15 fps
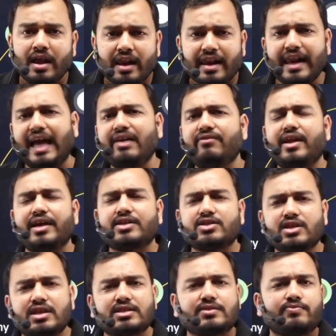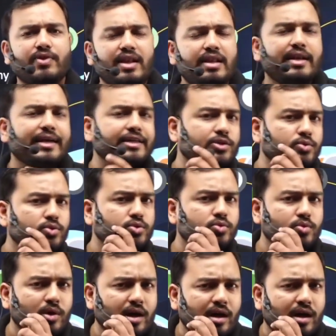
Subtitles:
Live lectures will lead you to